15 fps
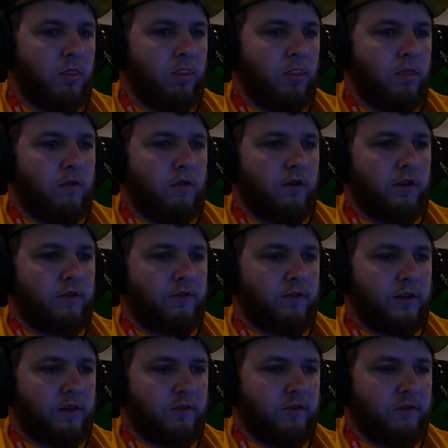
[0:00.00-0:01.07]
Alright, so
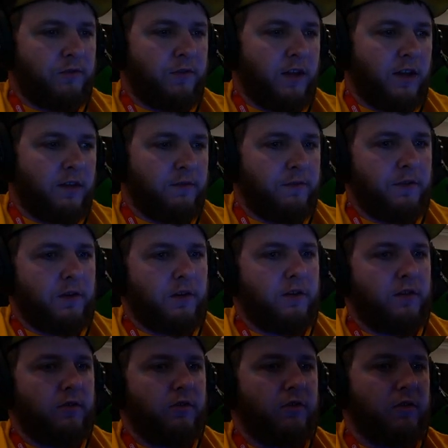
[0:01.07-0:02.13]
next is Flat Fun.
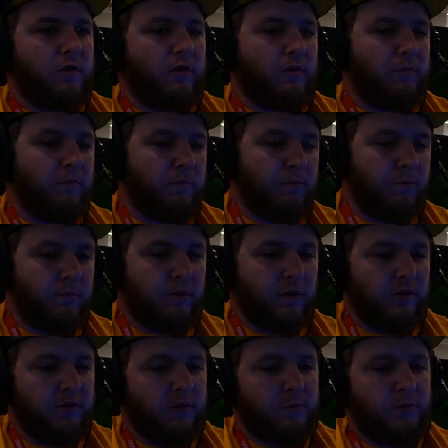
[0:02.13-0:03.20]
This is a pretty
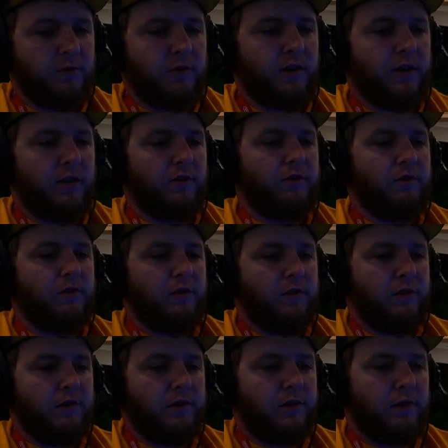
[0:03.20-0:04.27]
simple stage.
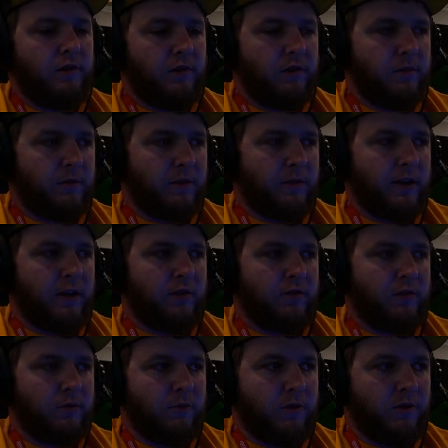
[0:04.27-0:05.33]
You might be
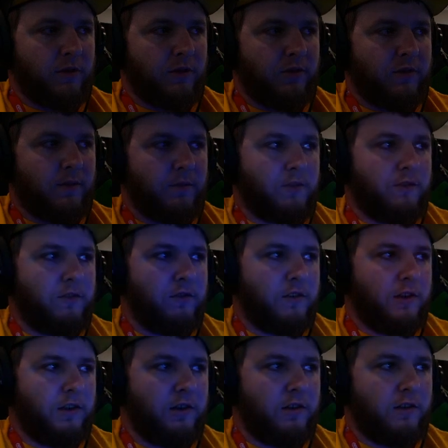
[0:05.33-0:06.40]
asking, why do I skip the
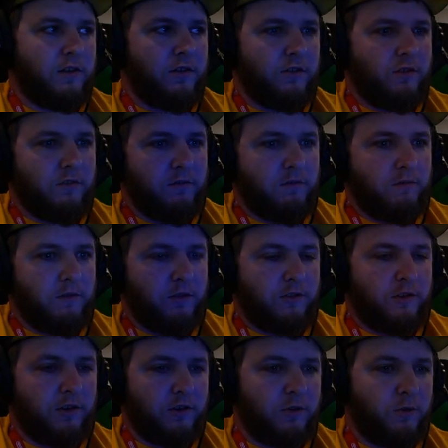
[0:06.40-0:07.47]

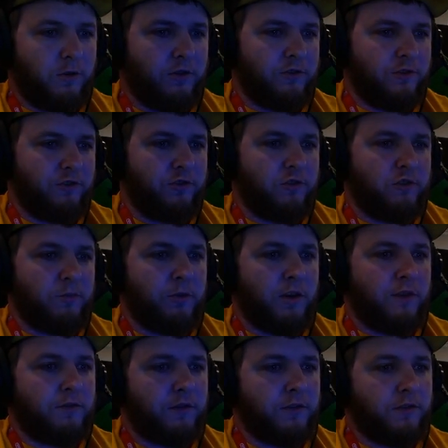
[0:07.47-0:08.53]
stunt course? It's just a
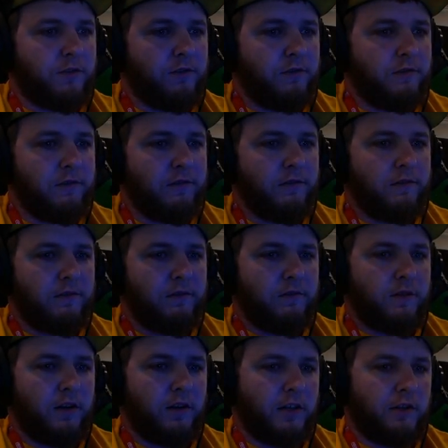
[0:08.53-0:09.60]
preference.
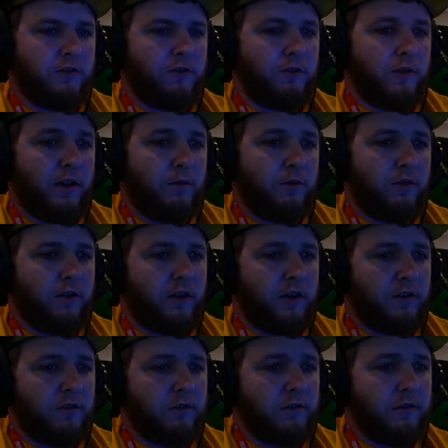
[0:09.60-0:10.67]
I like to do that one
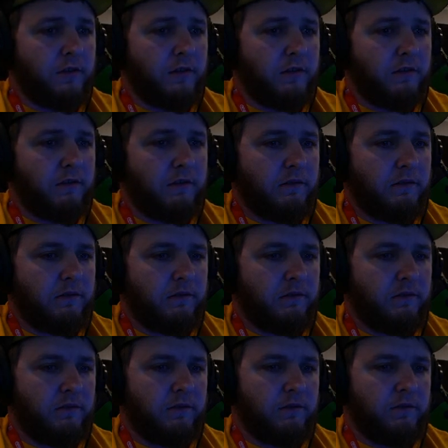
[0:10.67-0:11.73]
last.
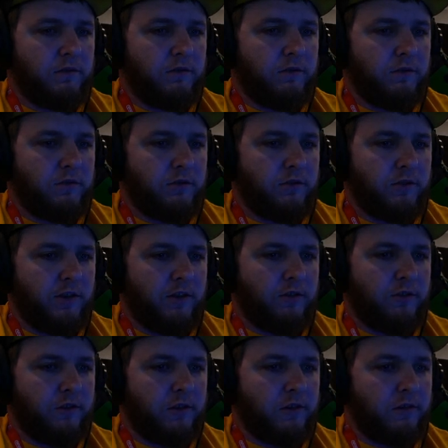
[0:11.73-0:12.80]
Just easier.